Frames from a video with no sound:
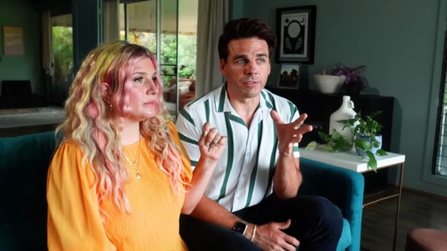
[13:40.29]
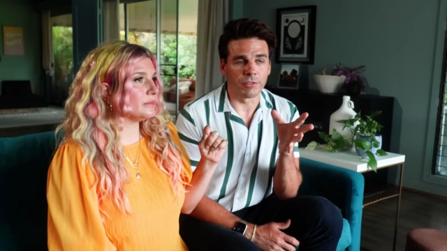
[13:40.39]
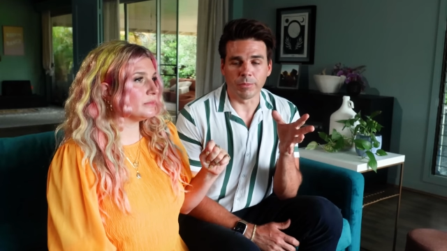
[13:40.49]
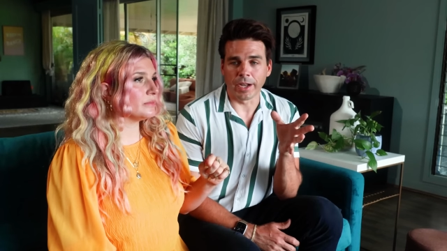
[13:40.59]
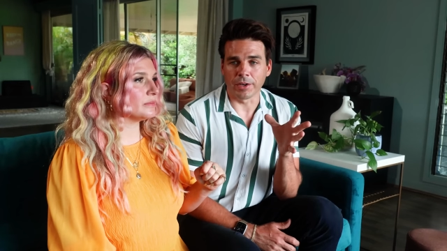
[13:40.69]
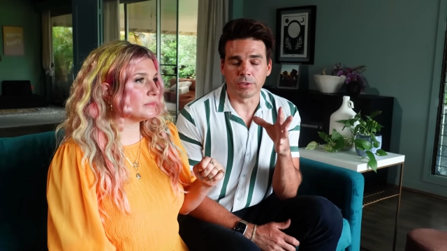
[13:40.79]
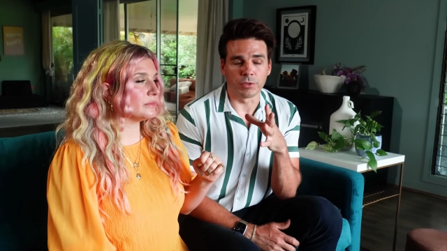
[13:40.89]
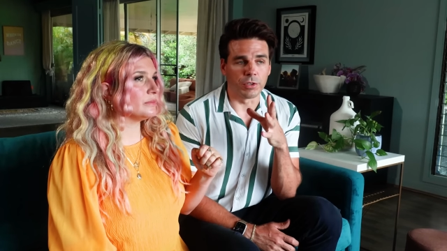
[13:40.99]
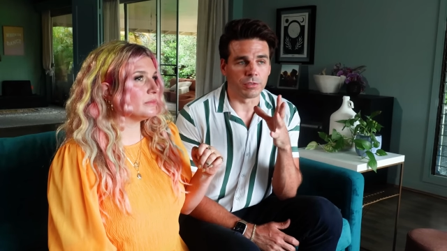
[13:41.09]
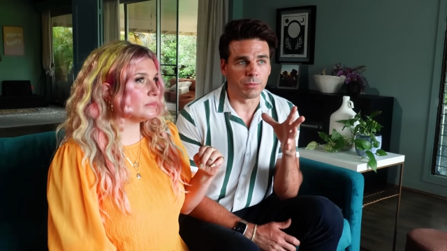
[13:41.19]
Speaker 1: suffer from migraines
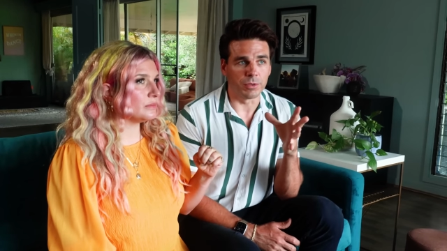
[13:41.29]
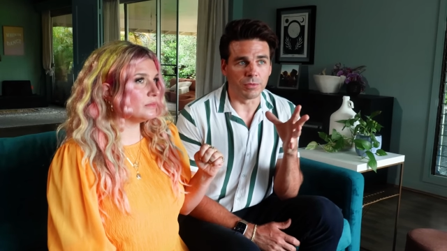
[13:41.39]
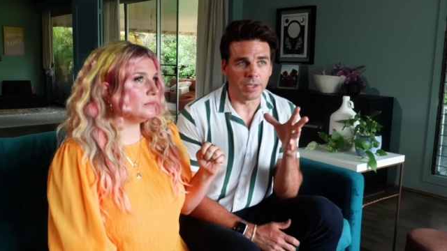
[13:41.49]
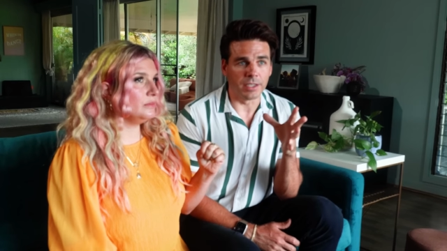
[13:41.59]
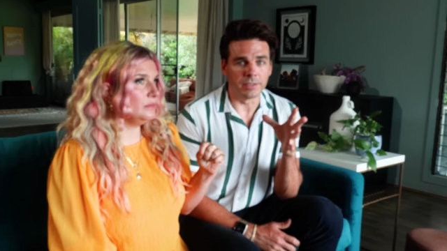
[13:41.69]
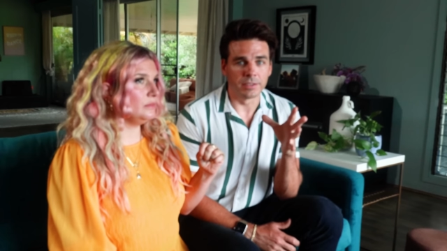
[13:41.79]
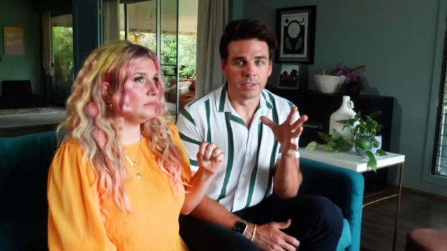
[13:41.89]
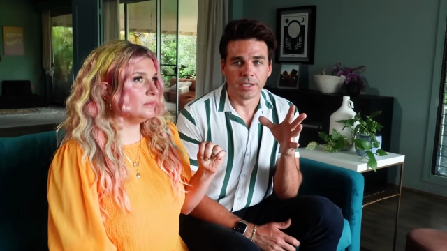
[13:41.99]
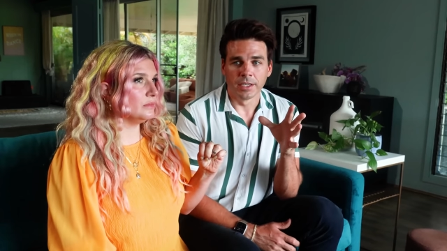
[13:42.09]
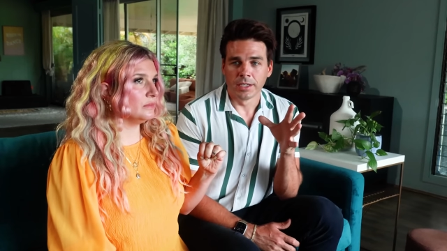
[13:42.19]
or you know someone who
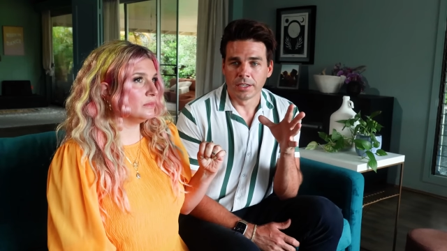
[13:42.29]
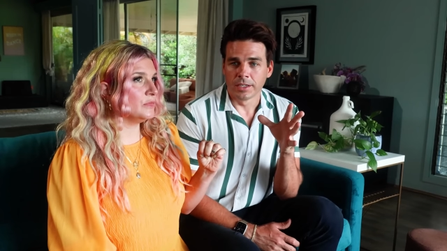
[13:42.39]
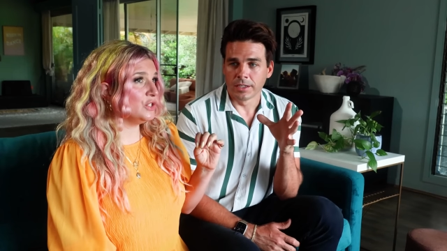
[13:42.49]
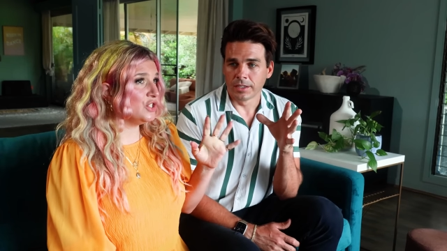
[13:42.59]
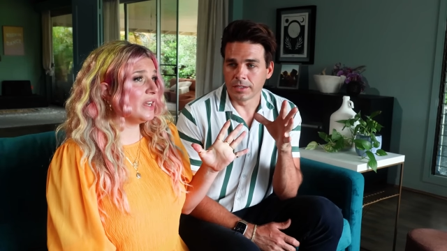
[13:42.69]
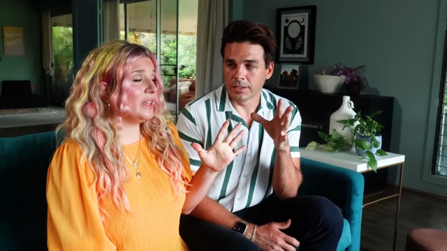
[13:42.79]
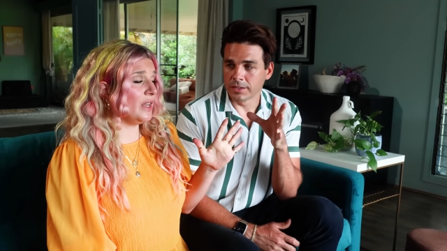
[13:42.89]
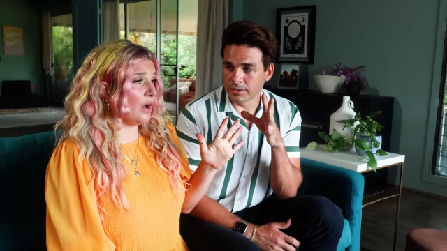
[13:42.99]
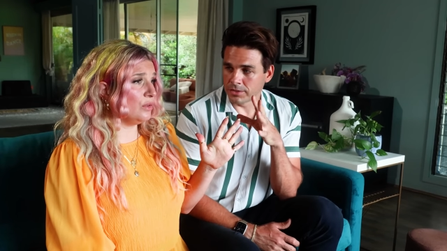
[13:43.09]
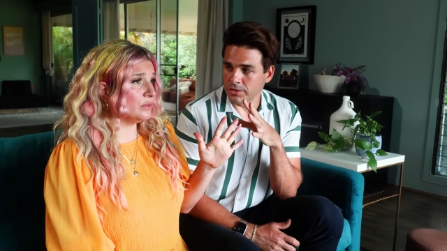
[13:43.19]
does,
Speaker 2: check
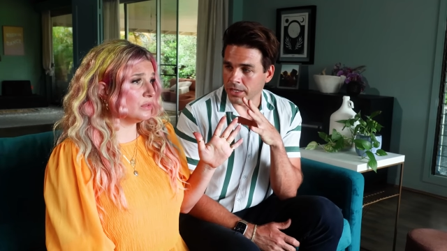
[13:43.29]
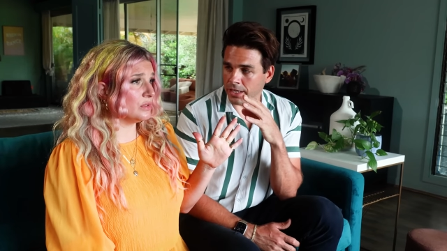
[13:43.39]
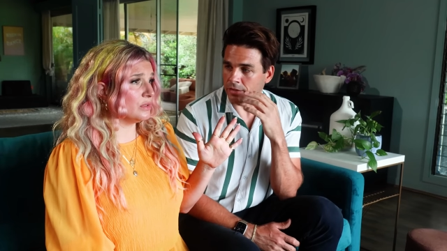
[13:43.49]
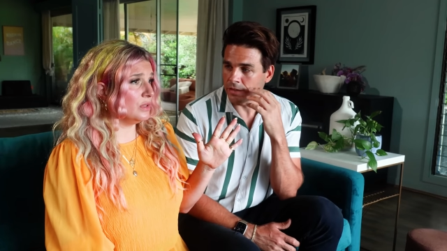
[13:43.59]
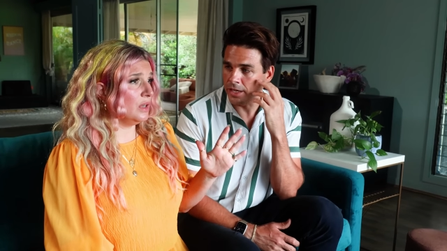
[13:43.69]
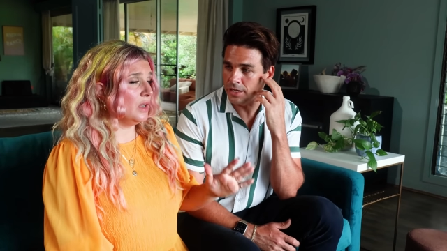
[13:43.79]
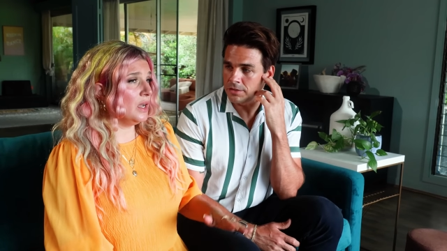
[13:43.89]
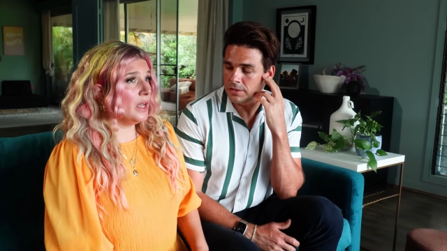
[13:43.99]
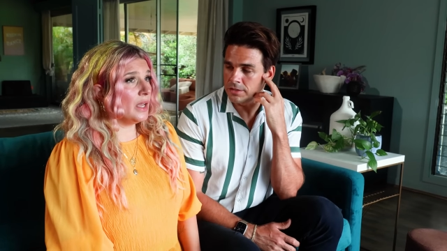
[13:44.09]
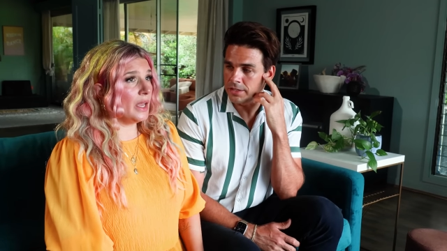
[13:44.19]
it out. Check
Speaker 1: out the
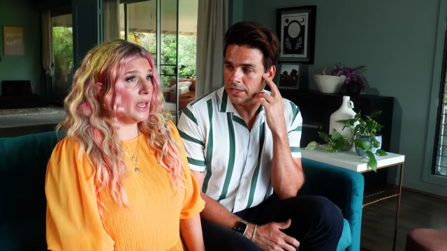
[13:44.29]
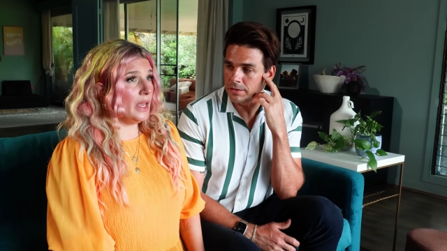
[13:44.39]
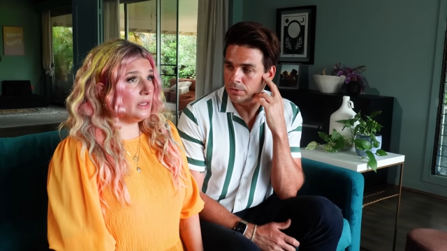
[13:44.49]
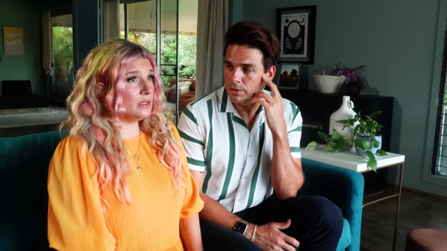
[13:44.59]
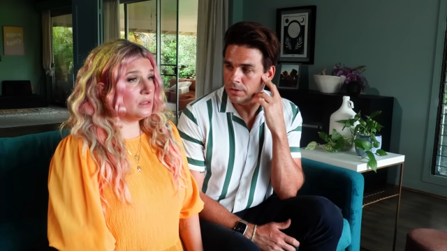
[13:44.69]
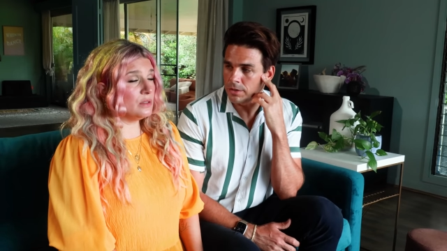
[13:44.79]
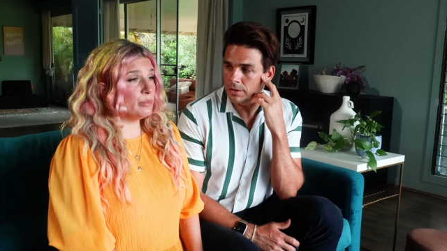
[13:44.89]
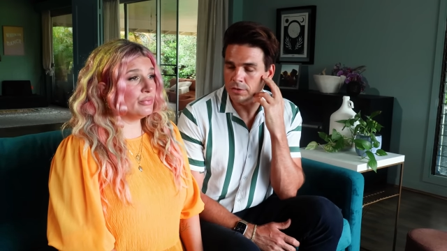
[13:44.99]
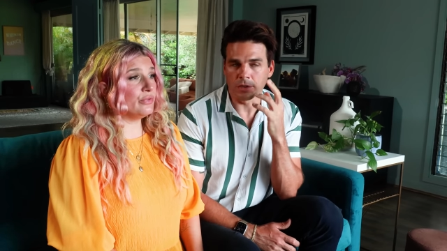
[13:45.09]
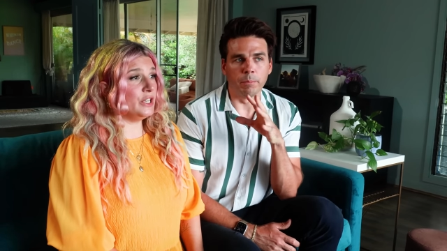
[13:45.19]
Angela Stanton it's
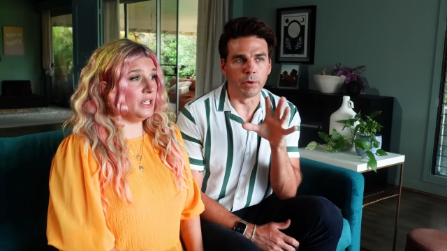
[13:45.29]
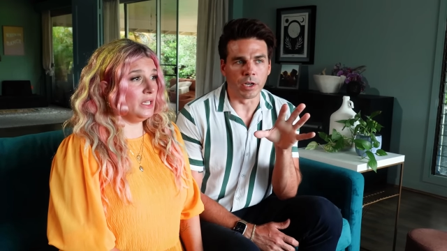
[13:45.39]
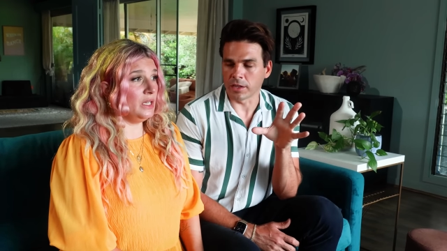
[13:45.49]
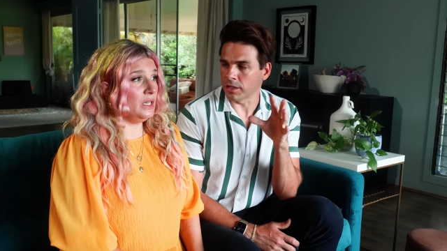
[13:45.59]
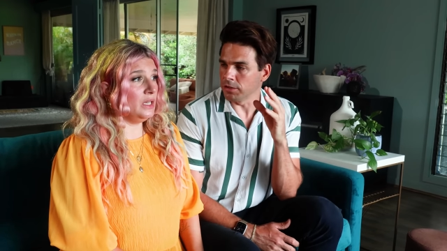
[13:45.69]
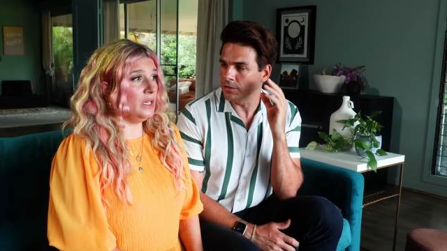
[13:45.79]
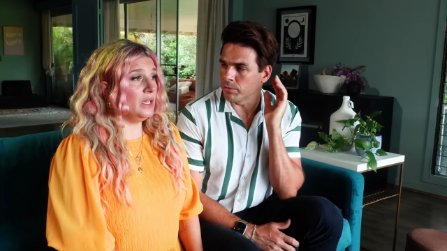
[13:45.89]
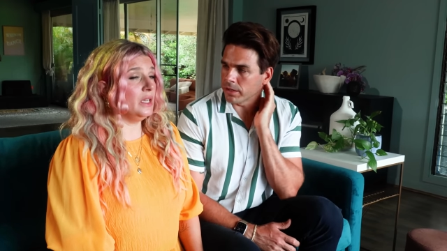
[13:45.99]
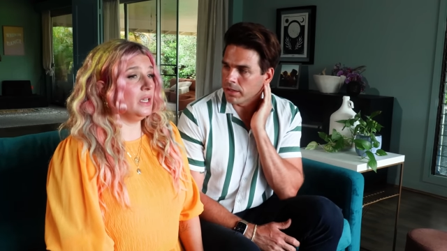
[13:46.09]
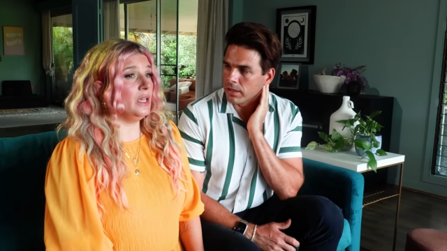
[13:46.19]
Protocol. There's a book that goes
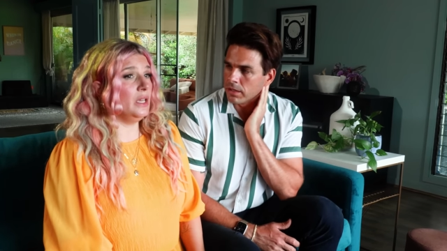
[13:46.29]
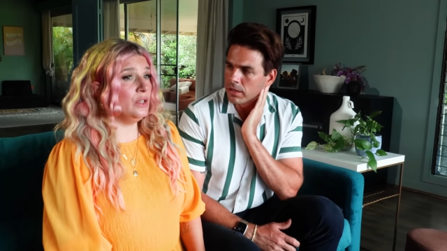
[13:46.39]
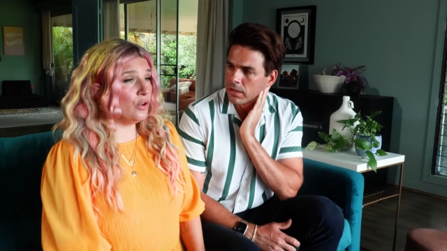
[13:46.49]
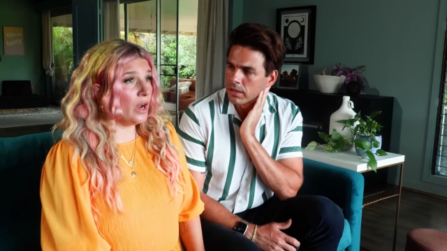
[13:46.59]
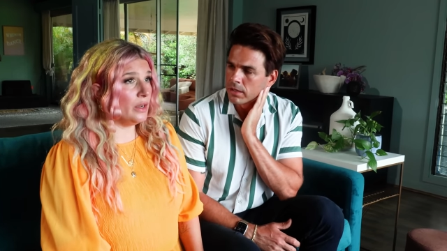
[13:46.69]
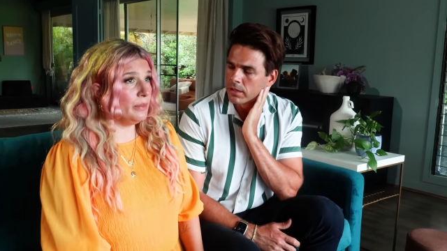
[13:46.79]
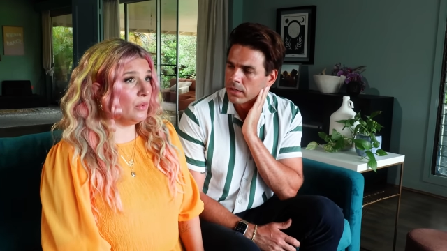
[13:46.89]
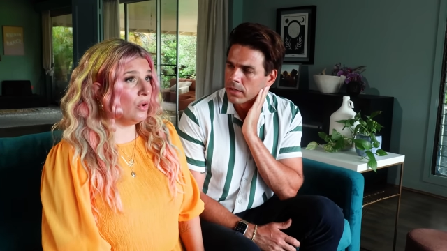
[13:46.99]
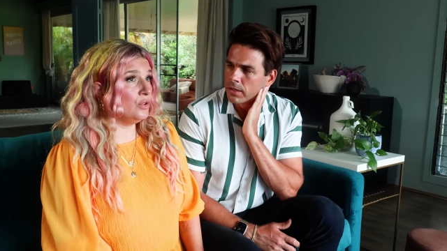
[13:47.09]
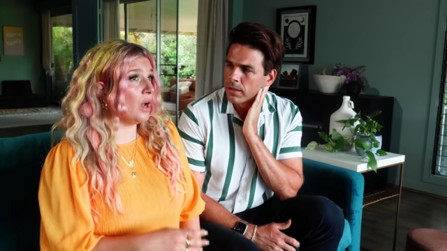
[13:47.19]
with it.
Speaker 2: Incredible.